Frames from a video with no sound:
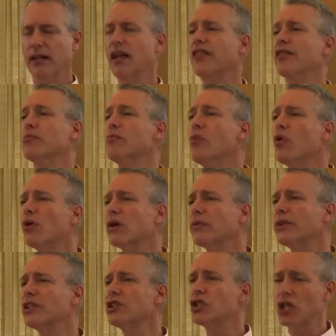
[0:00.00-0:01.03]
And the
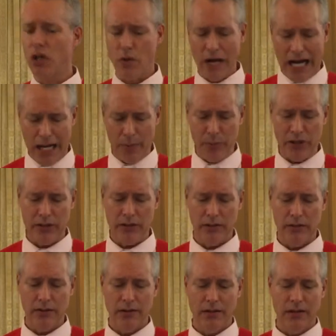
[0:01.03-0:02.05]
more we show up,
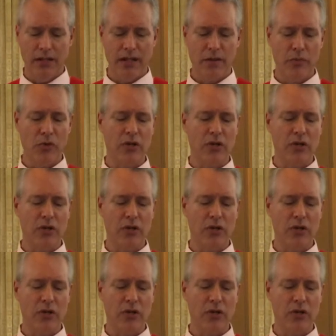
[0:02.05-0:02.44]
the